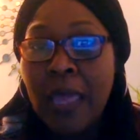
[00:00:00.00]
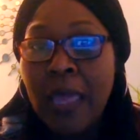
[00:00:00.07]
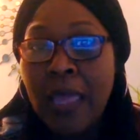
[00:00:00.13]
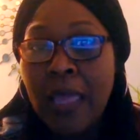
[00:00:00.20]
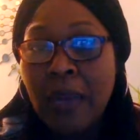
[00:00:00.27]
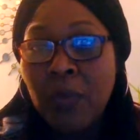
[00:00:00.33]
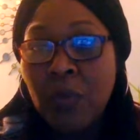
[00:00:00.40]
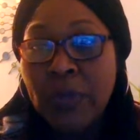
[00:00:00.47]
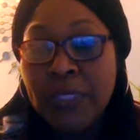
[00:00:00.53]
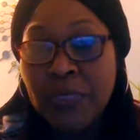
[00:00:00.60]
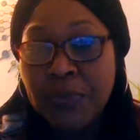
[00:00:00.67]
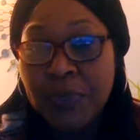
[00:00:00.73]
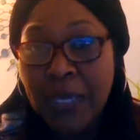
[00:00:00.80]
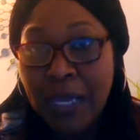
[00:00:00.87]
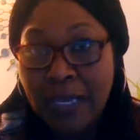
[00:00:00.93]
and
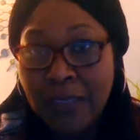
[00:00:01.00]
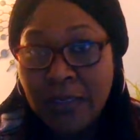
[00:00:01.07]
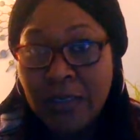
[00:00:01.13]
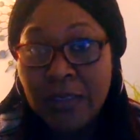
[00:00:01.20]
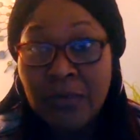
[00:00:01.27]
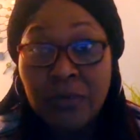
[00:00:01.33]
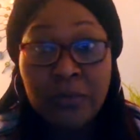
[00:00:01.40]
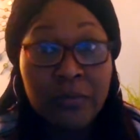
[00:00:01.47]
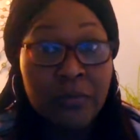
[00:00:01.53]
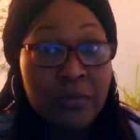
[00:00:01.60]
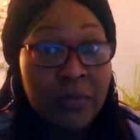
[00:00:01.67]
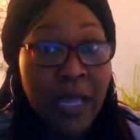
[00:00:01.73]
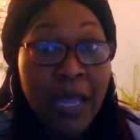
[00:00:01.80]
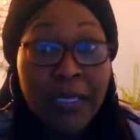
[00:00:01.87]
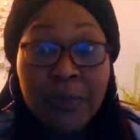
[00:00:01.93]
once we got to
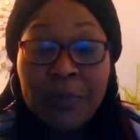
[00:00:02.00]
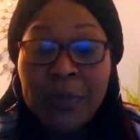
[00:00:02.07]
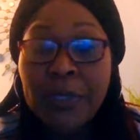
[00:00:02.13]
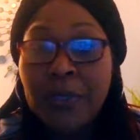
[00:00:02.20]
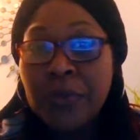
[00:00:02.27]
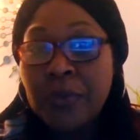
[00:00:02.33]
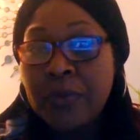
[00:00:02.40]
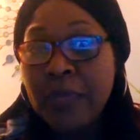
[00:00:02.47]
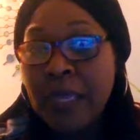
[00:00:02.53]
the hospital,